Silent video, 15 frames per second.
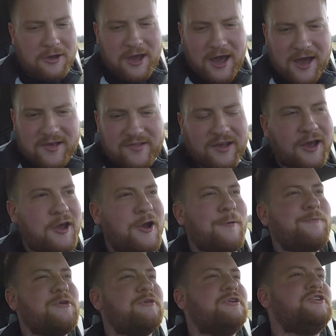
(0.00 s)
guys, I
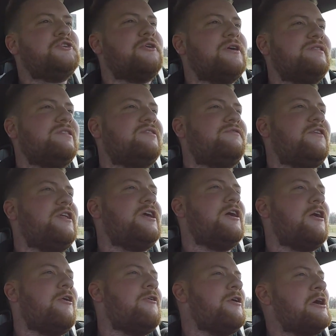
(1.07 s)
hope you enjoyed this
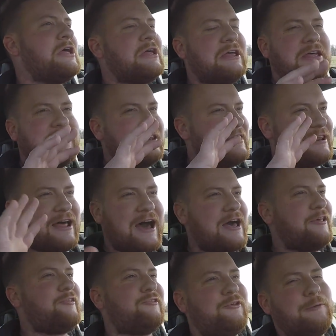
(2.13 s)
video.
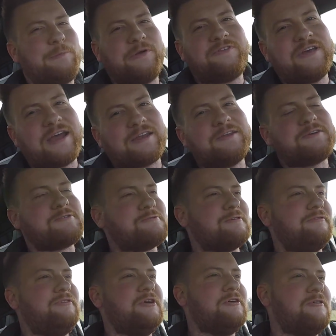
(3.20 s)
Not a super technical
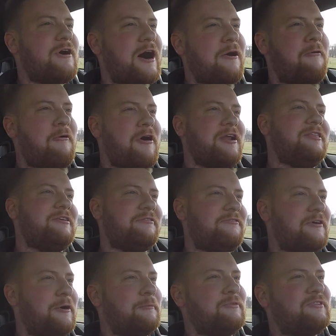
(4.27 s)
review. I wanted to
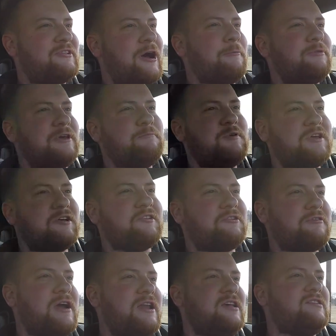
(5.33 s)
film something because
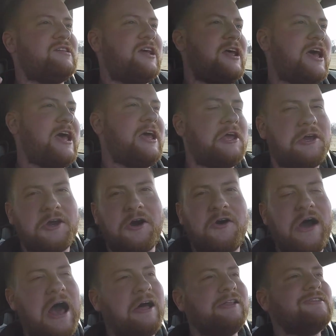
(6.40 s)
Grady said, hey, go
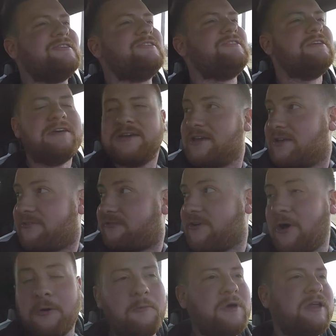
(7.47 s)
out and
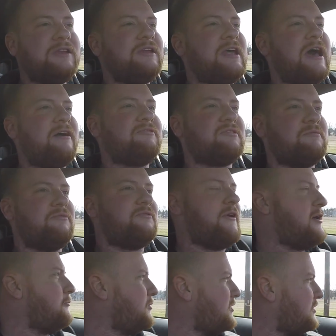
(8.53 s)
film it and have some
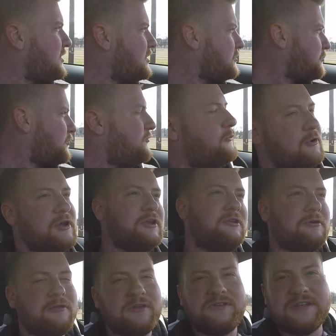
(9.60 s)
fun with it before you
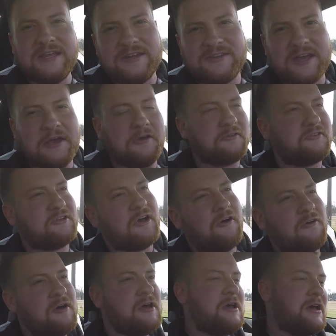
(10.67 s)
do the details.
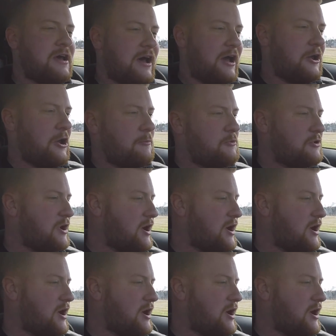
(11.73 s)
So I hope you